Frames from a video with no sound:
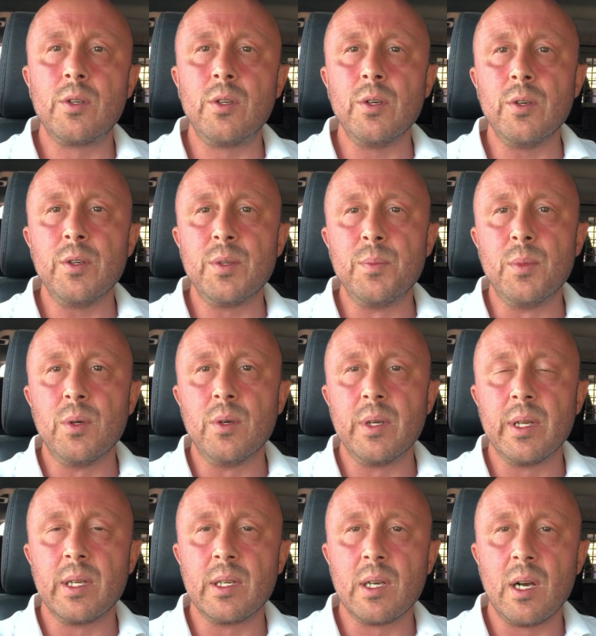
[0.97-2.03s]
Good
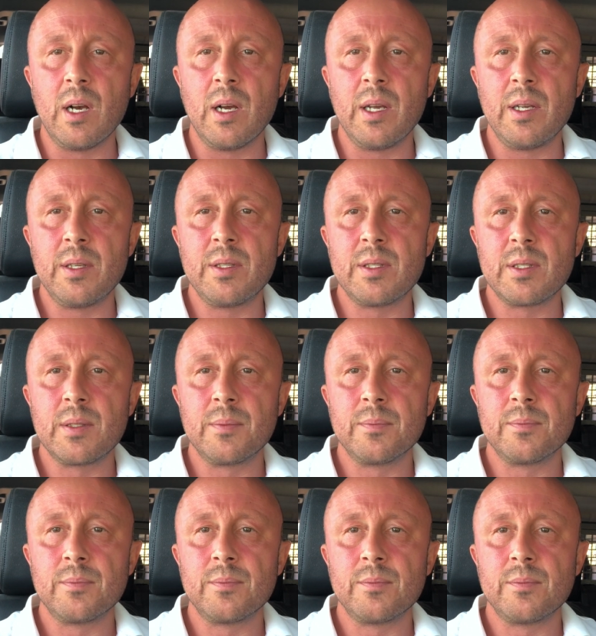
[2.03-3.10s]
morning, guys.
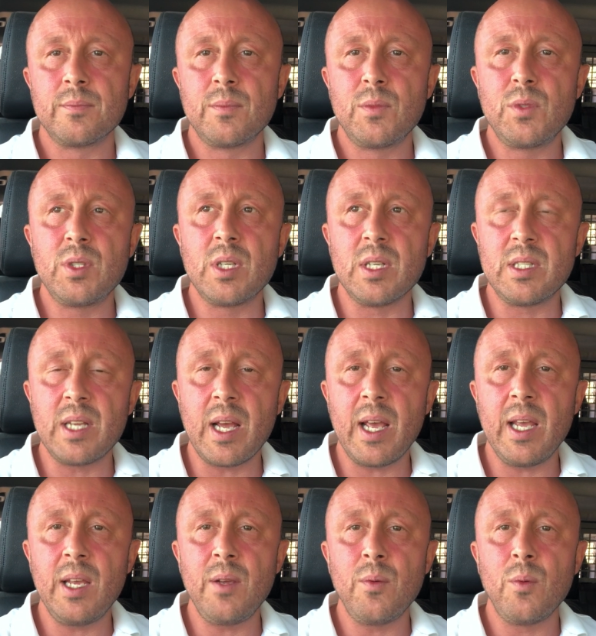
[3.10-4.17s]

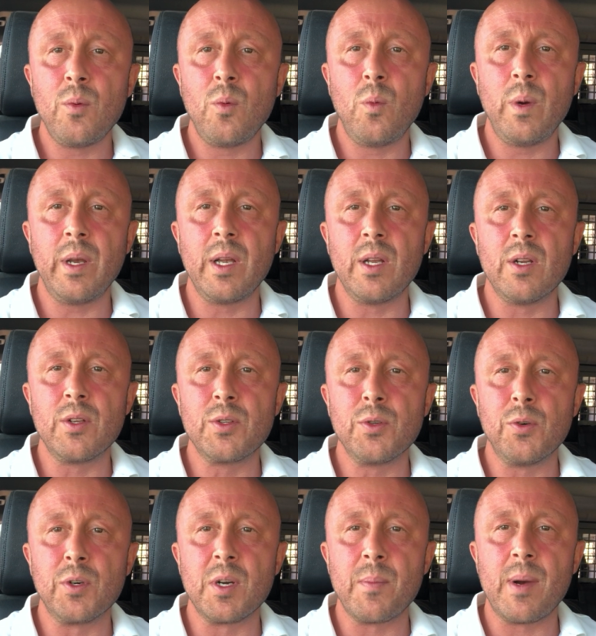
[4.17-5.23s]
Today we're going to
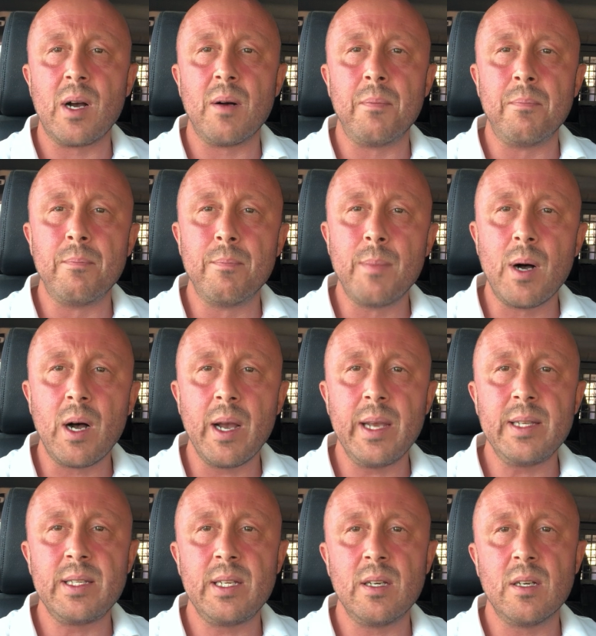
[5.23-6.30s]
talk about my
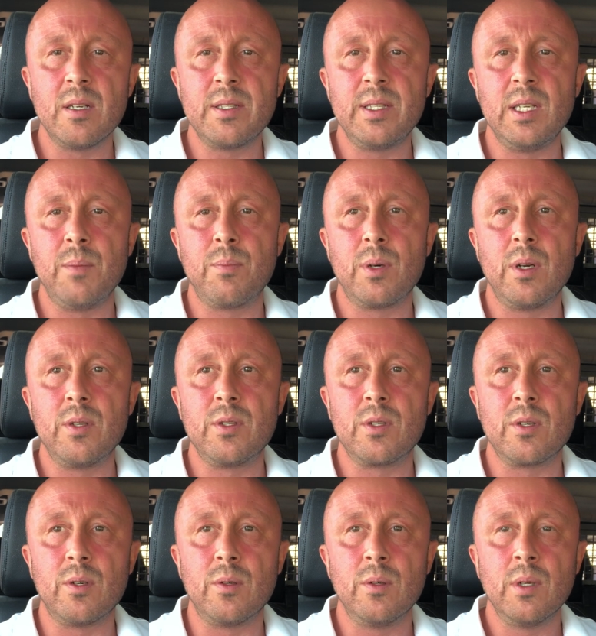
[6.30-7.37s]
TRT
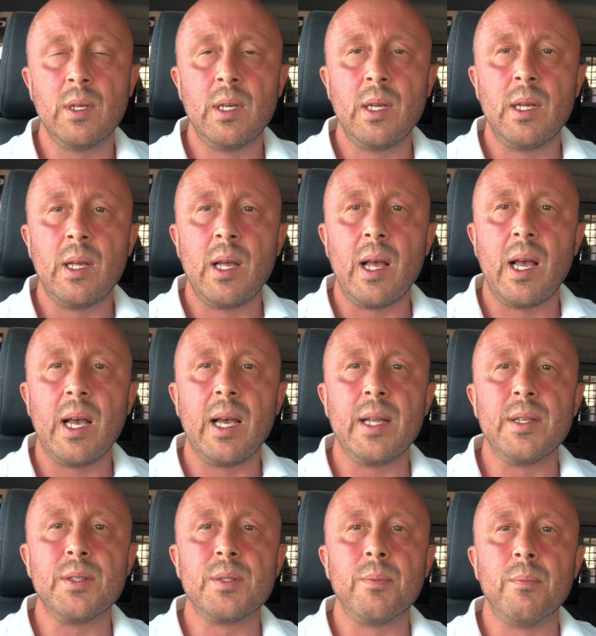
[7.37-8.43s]
protocol
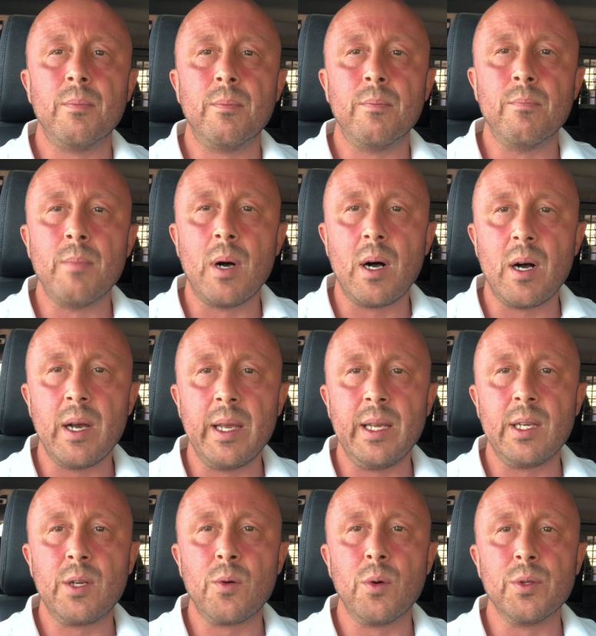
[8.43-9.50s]
and my
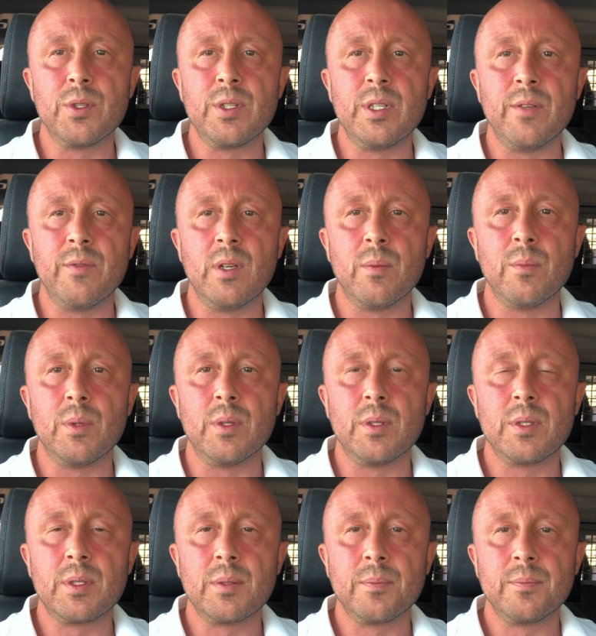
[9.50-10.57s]
quantitative
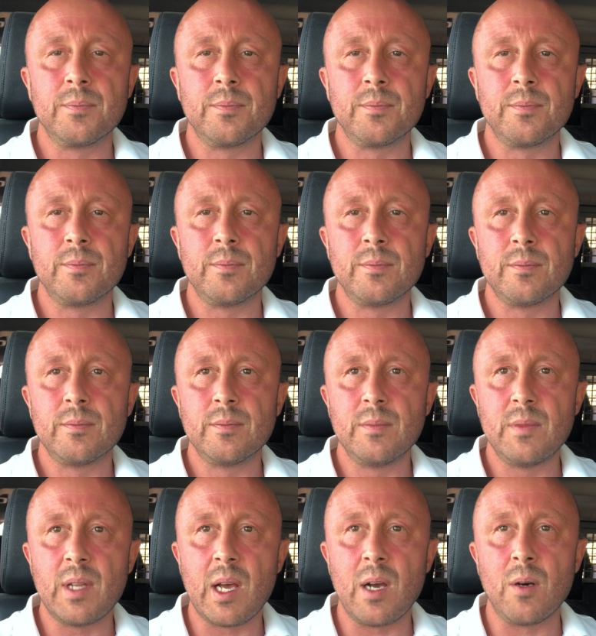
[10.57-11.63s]
numbers.
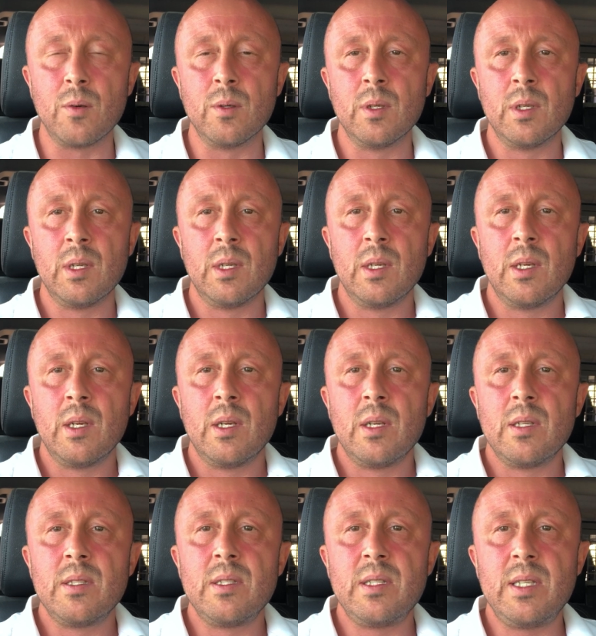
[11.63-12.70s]
Now,
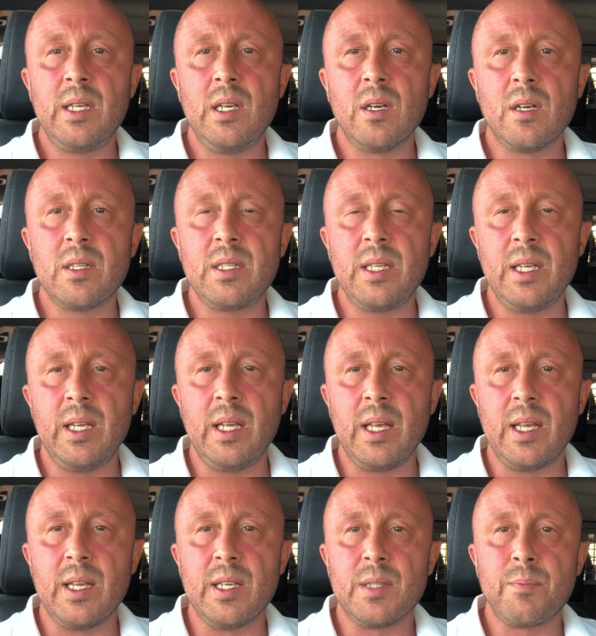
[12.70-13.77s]
TRT
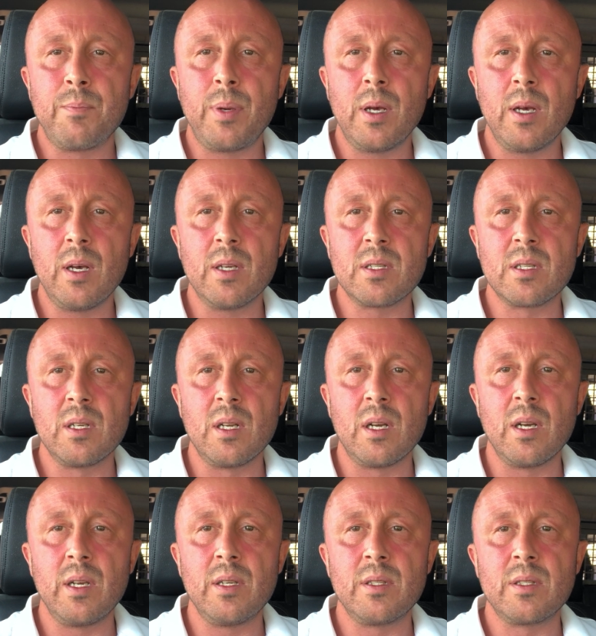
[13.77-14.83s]
is
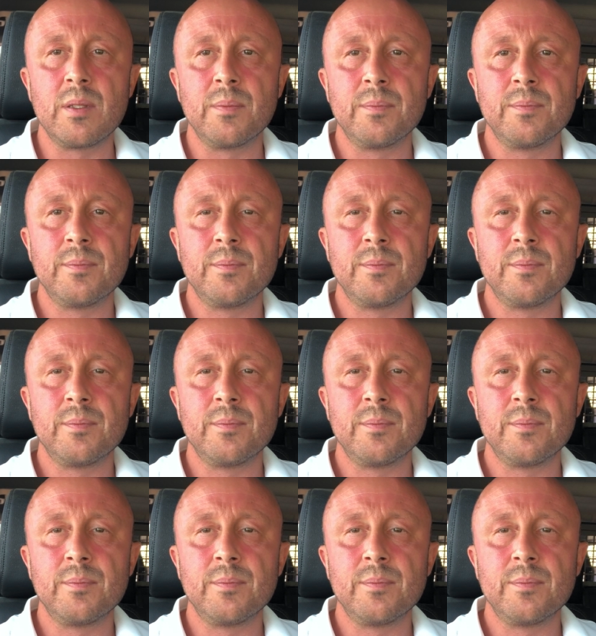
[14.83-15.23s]
personalized.